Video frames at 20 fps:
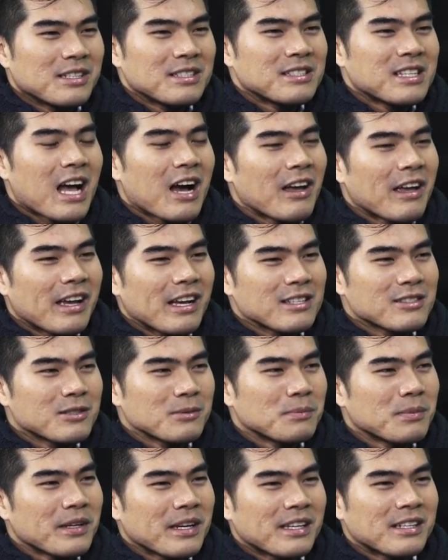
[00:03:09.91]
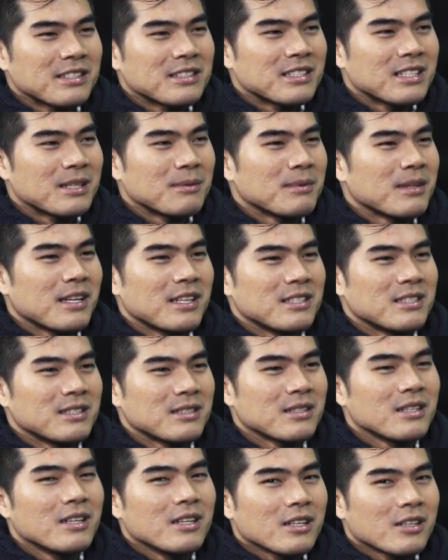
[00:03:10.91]
because now he gets to play in a team that
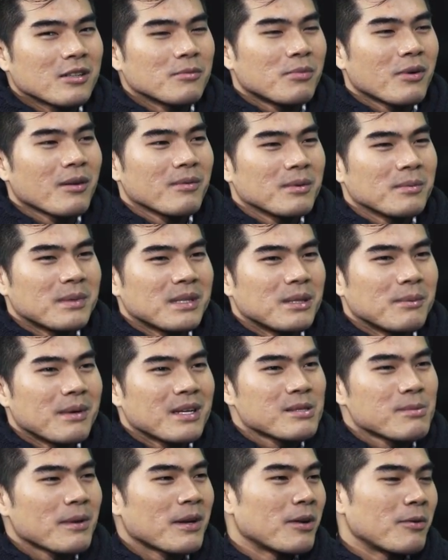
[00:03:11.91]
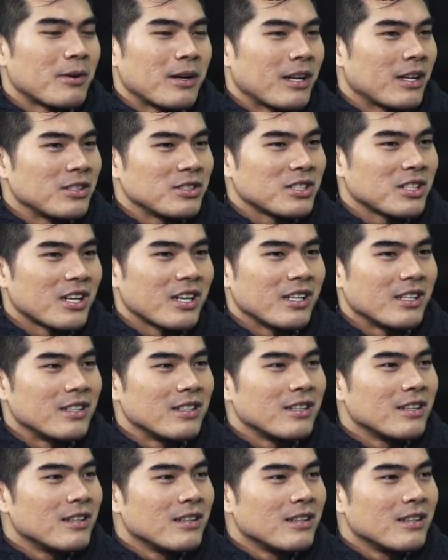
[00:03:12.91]
he's could probably be the best player where he can shine.